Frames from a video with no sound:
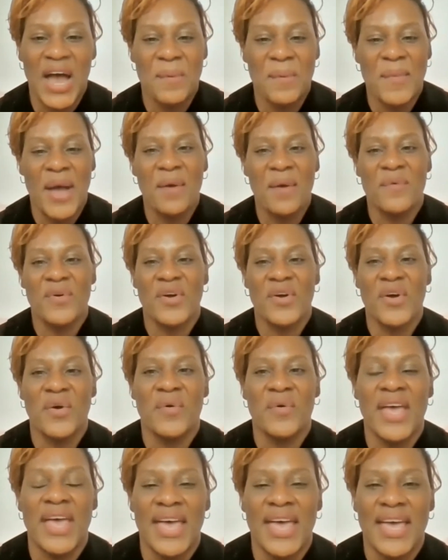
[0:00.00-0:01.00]
Um, I will
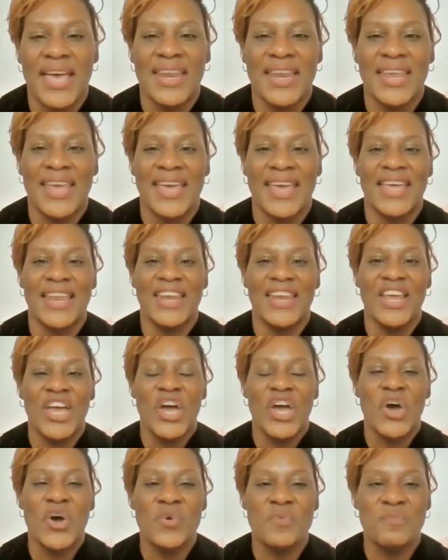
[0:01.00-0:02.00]
go ahead and
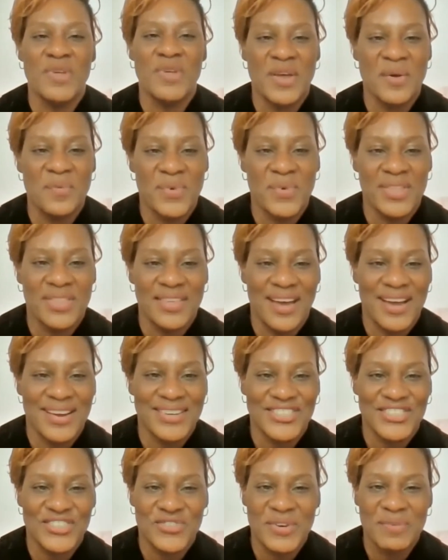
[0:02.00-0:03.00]
open up with
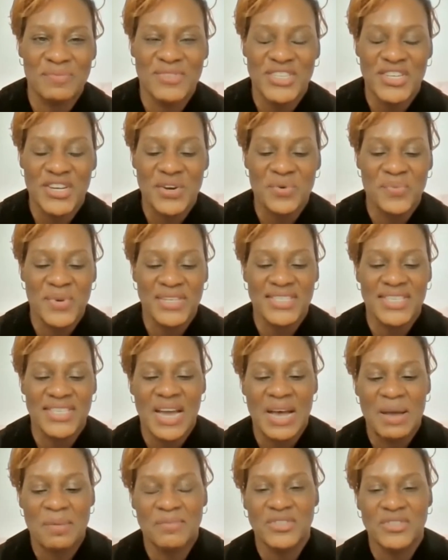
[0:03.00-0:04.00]
our scripture, which
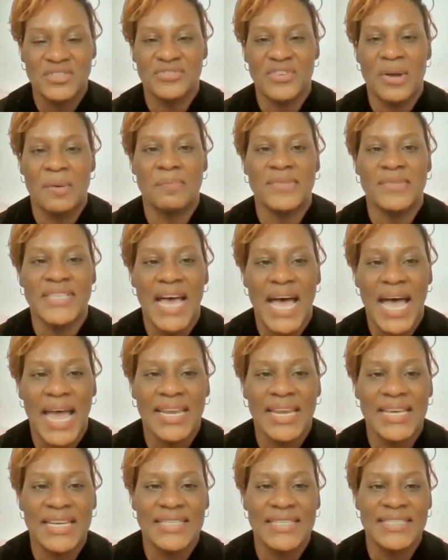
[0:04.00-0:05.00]
comes from
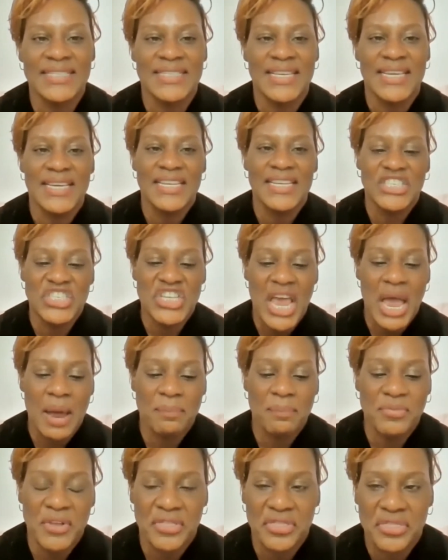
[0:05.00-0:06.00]
Titus
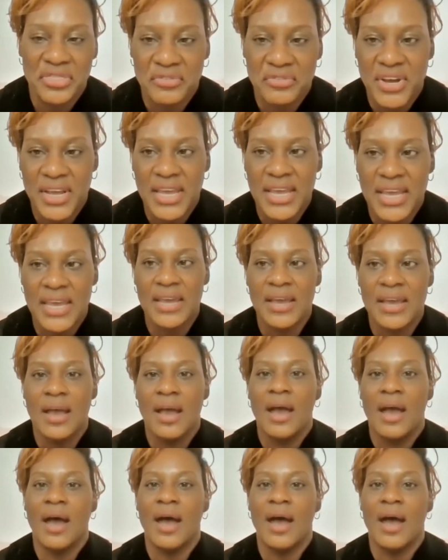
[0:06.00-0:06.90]
chapter 3.